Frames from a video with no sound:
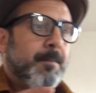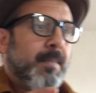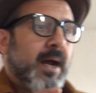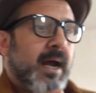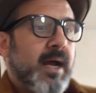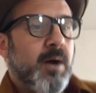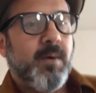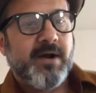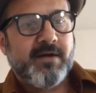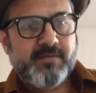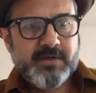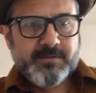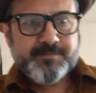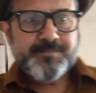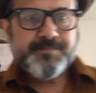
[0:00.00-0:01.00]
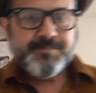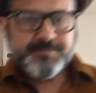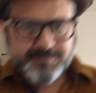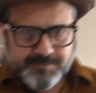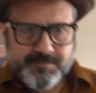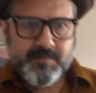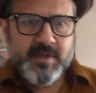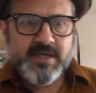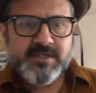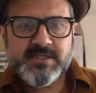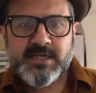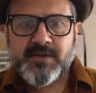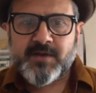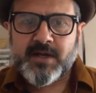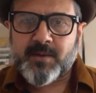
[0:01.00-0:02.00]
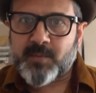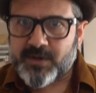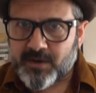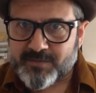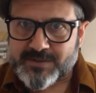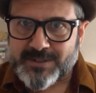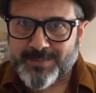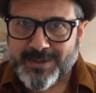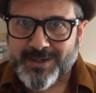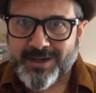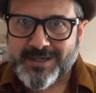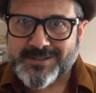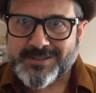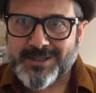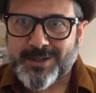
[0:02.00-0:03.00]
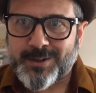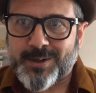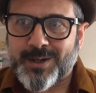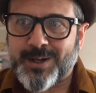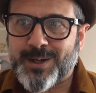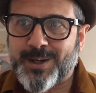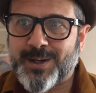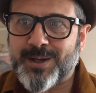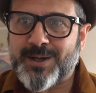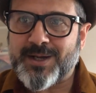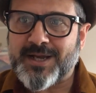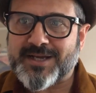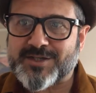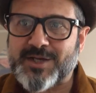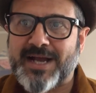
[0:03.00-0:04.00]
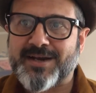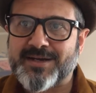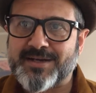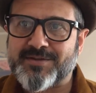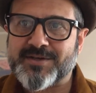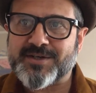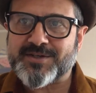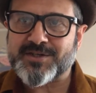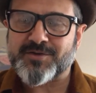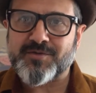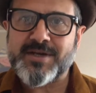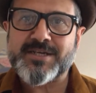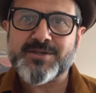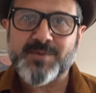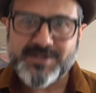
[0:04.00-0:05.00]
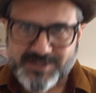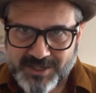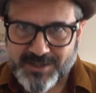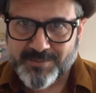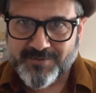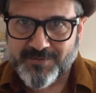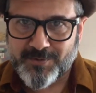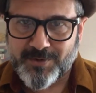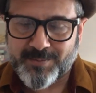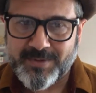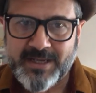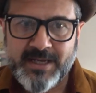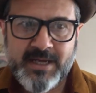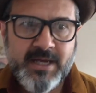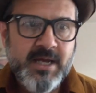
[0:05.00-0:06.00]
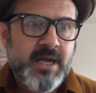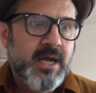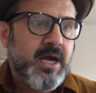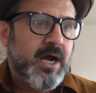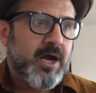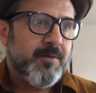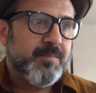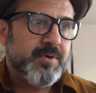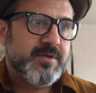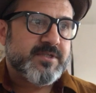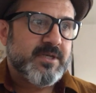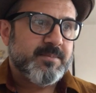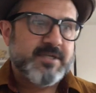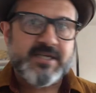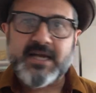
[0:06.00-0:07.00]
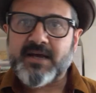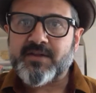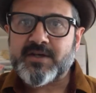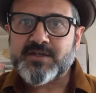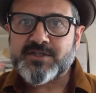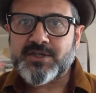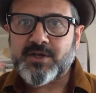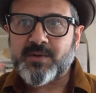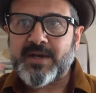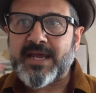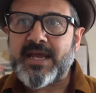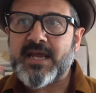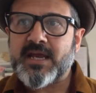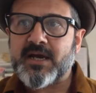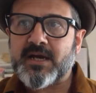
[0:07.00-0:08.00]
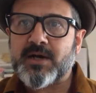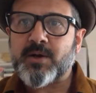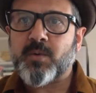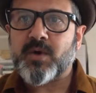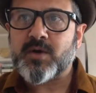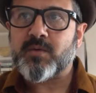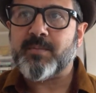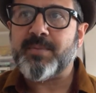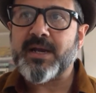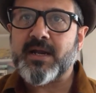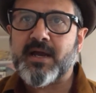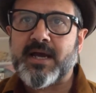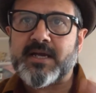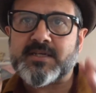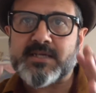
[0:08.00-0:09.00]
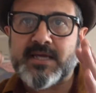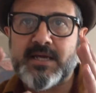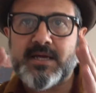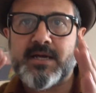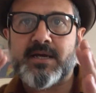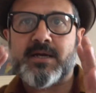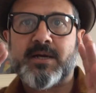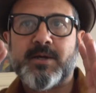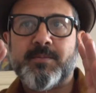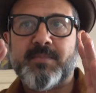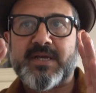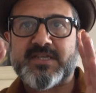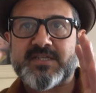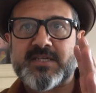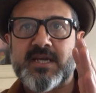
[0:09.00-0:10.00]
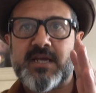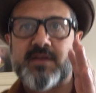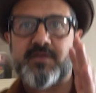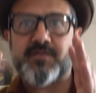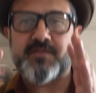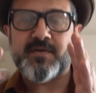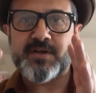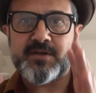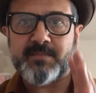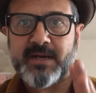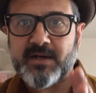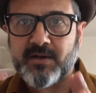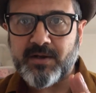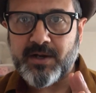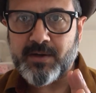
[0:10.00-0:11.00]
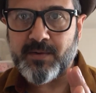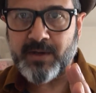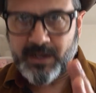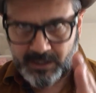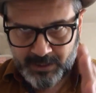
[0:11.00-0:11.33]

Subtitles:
however, seeing that it would obviously be nice to know exactly the degree to which I could perform, I put something together so you can hear what it would be like to hear me sing the fundamental note,